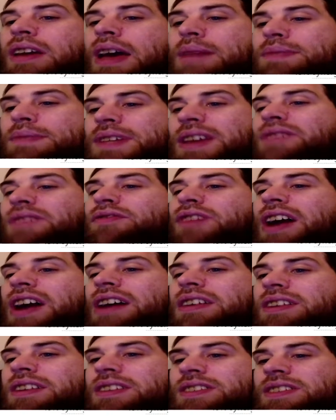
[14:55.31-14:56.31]
Abzan
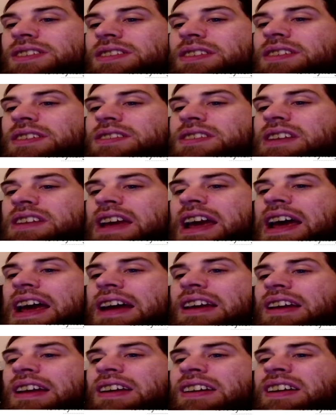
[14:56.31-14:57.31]
Falconer's in the
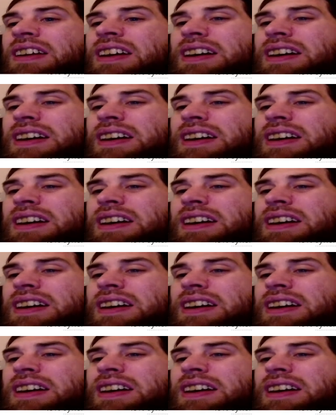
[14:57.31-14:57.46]
deck.